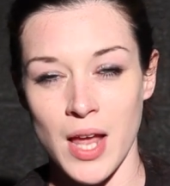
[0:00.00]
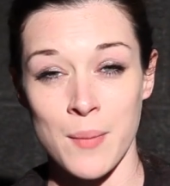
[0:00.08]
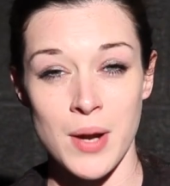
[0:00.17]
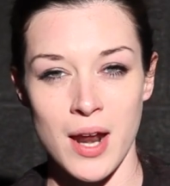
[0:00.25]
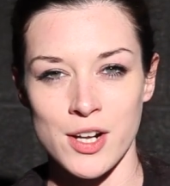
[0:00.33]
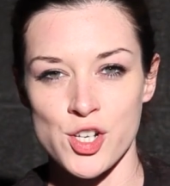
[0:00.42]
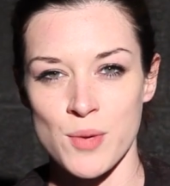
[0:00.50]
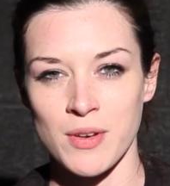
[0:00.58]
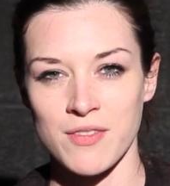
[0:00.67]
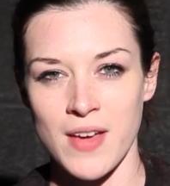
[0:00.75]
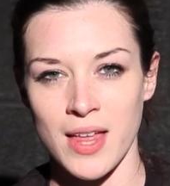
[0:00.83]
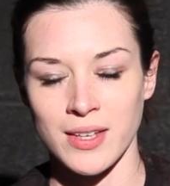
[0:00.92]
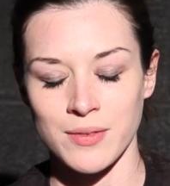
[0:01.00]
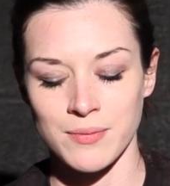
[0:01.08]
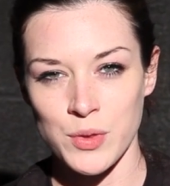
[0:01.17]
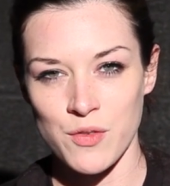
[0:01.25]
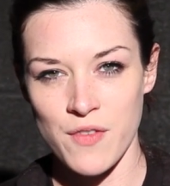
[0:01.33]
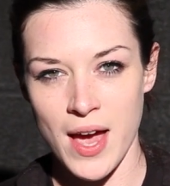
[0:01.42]
I'm not on Jimmy Fallon.
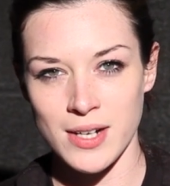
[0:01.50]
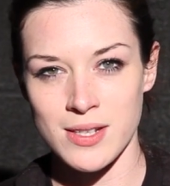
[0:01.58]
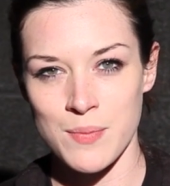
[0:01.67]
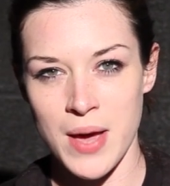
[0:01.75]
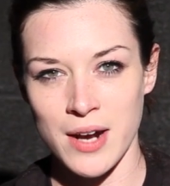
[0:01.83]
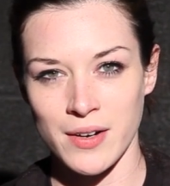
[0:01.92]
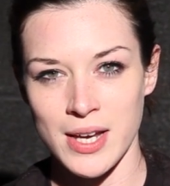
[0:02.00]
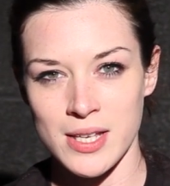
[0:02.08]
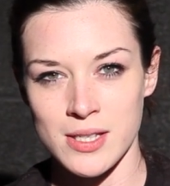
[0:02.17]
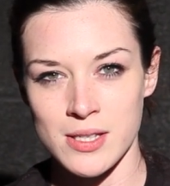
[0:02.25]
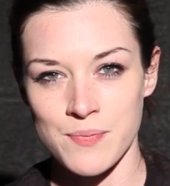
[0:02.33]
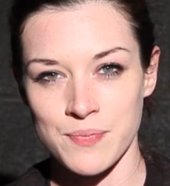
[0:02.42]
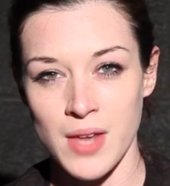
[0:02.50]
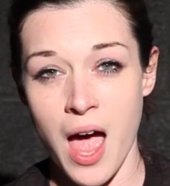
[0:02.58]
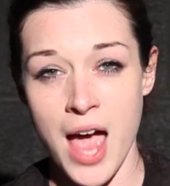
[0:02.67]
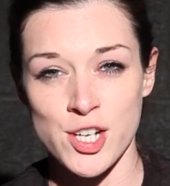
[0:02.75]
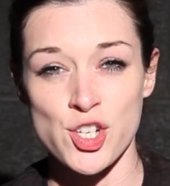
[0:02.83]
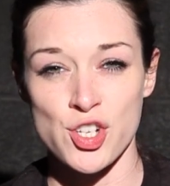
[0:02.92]
The fact of the matter is,
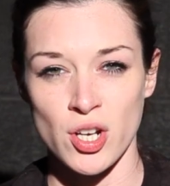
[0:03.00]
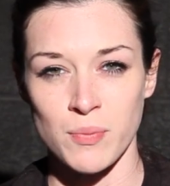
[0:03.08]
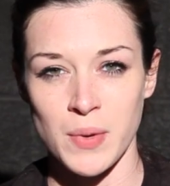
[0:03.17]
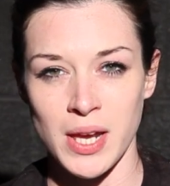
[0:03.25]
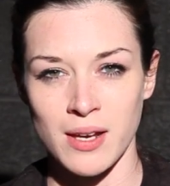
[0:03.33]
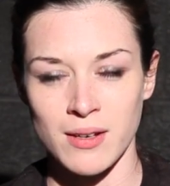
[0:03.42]
I should be.